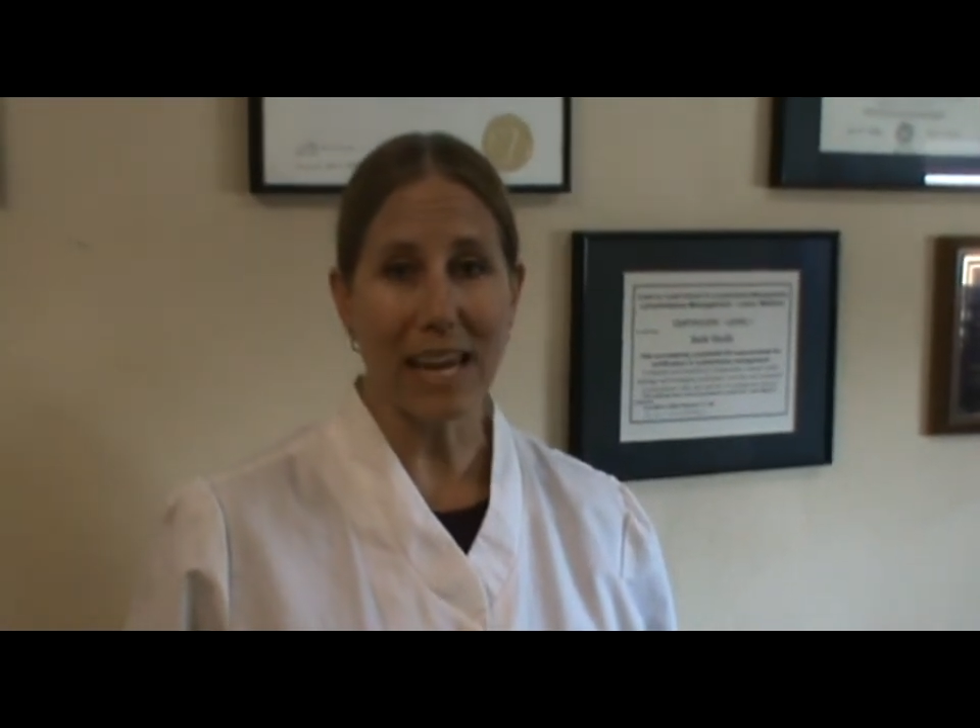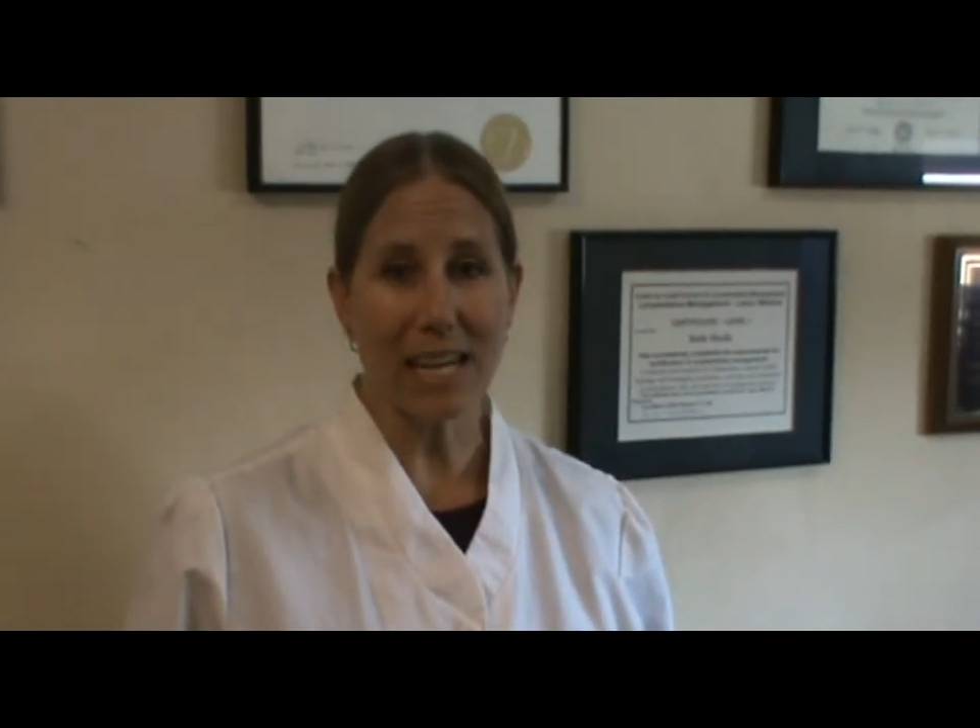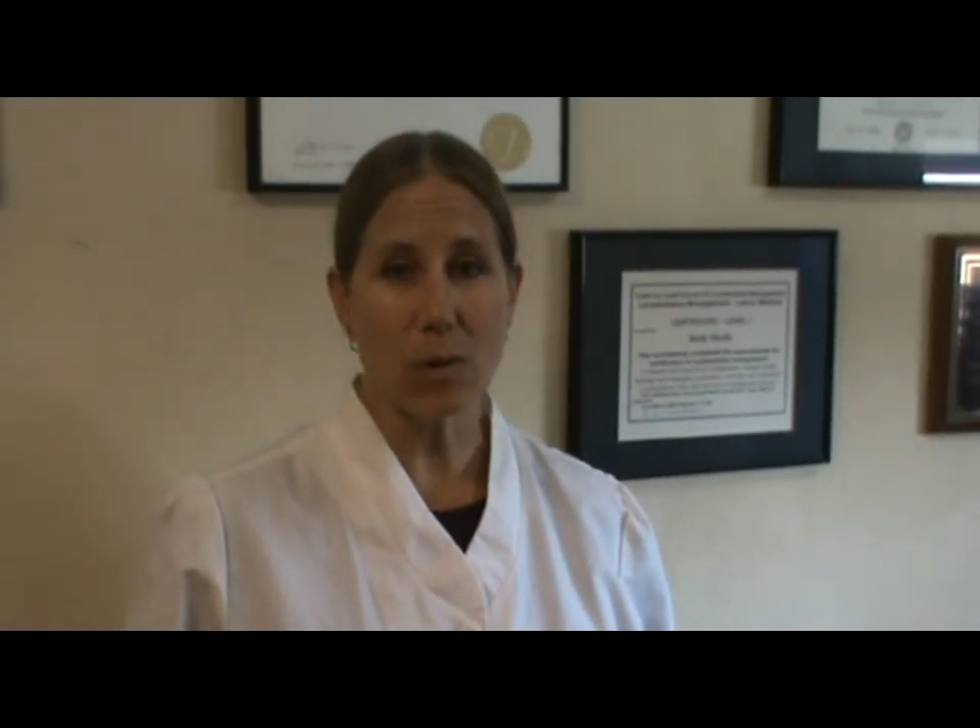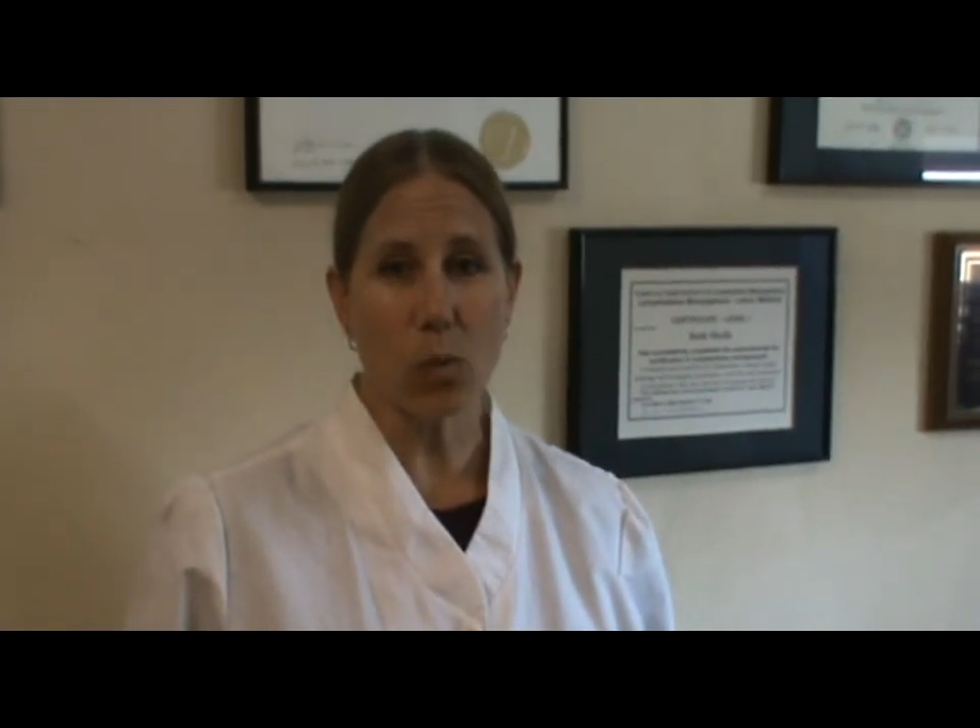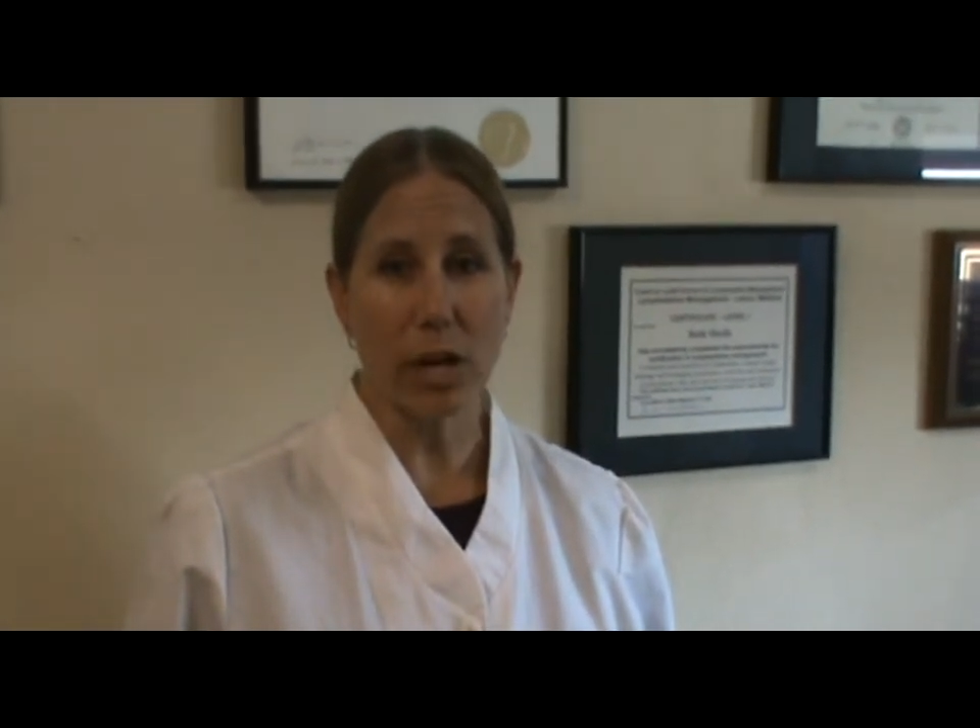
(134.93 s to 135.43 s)

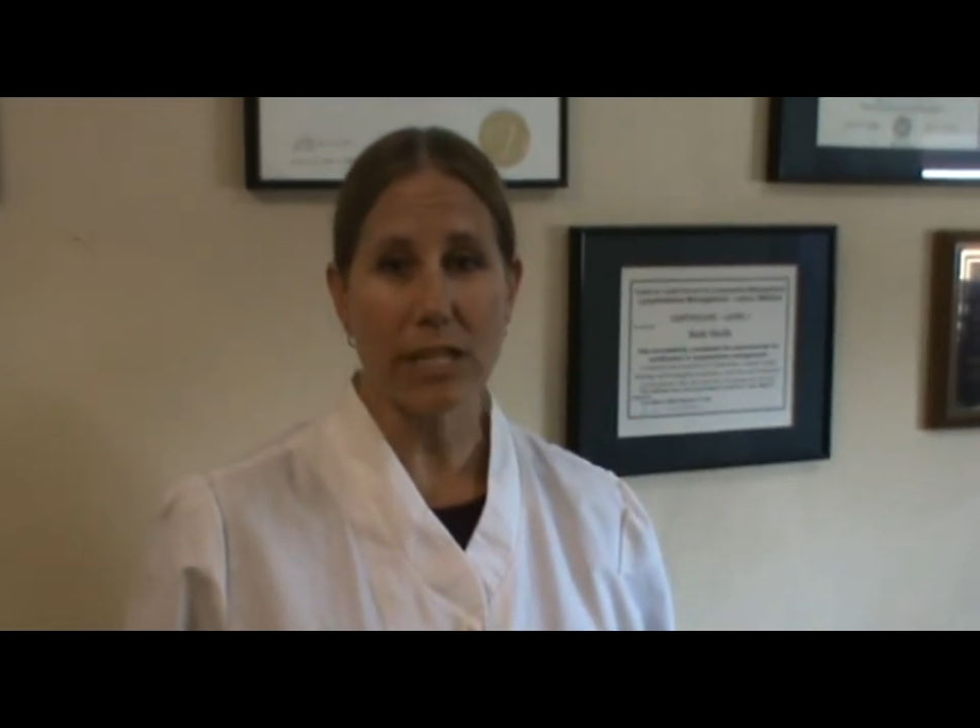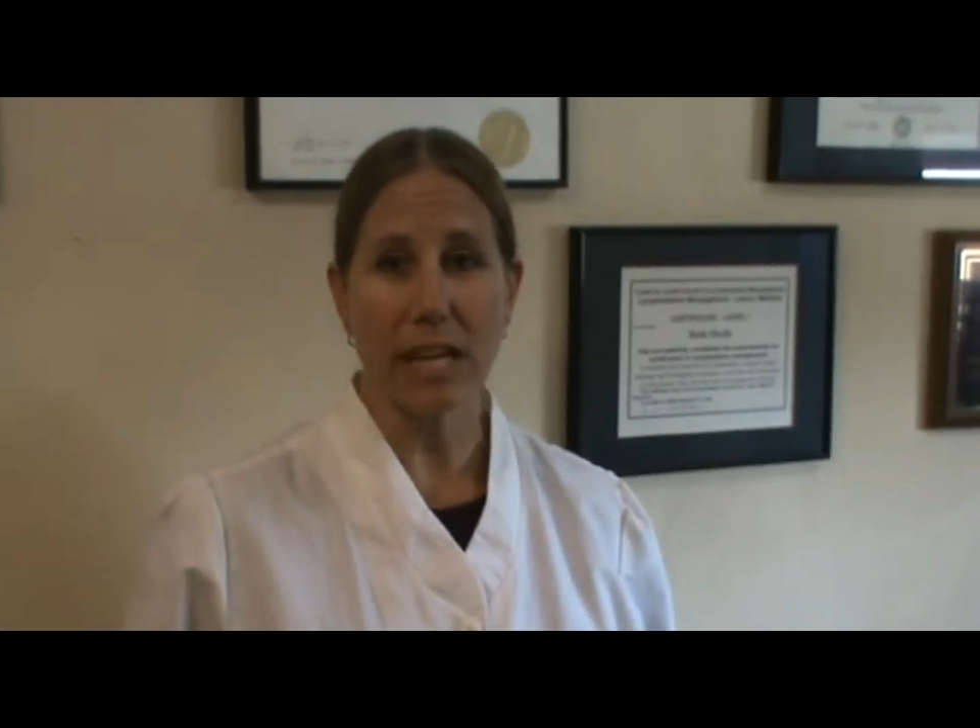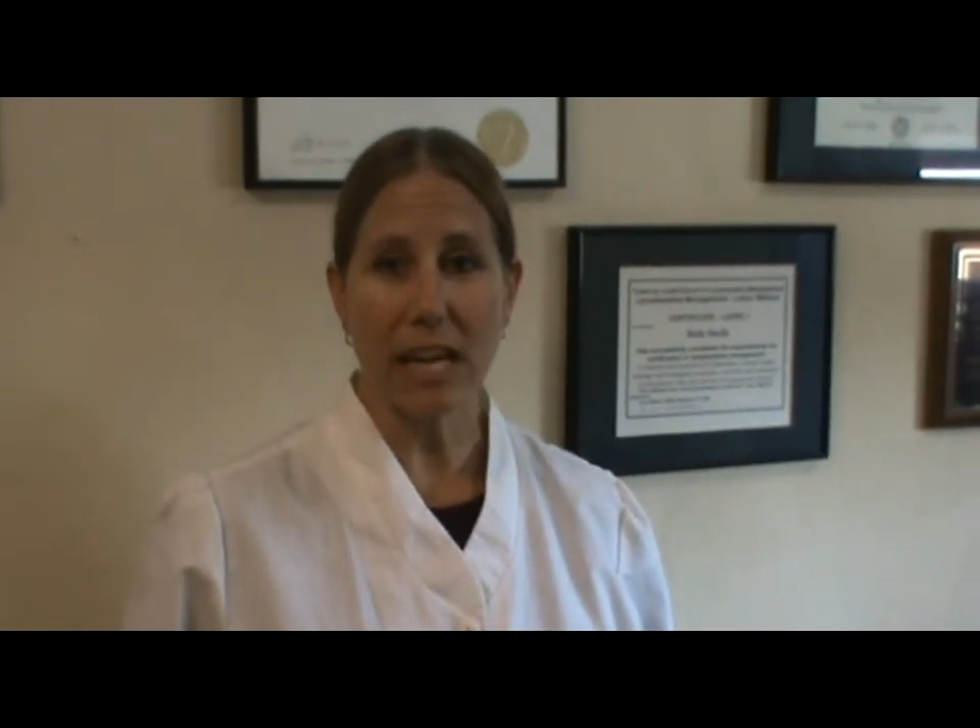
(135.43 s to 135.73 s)
81 to